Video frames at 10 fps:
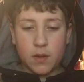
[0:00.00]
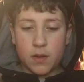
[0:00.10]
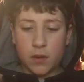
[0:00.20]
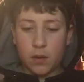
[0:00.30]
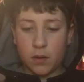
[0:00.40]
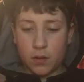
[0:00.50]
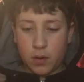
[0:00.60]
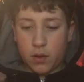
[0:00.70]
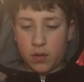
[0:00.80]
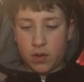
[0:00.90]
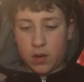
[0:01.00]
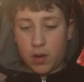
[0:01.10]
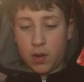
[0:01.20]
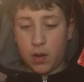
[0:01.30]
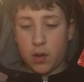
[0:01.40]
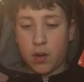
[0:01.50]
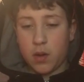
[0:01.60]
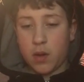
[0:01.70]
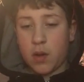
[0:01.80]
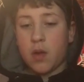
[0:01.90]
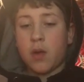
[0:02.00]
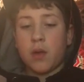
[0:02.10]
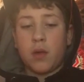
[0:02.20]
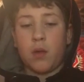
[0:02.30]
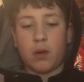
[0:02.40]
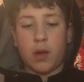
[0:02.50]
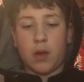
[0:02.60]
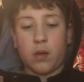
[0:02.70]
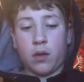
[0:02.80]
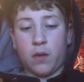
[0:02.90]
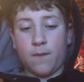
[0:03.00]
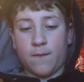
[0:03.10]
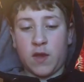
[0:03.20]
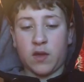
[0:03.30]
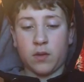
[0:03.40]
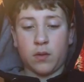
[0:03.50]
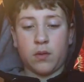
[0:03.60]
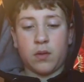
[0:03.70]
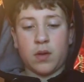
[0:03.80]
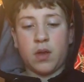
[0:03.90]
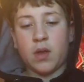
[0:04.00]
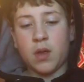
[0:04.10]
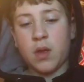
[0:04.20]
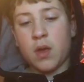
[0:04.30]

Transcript: and then on the other side, you can easily do this.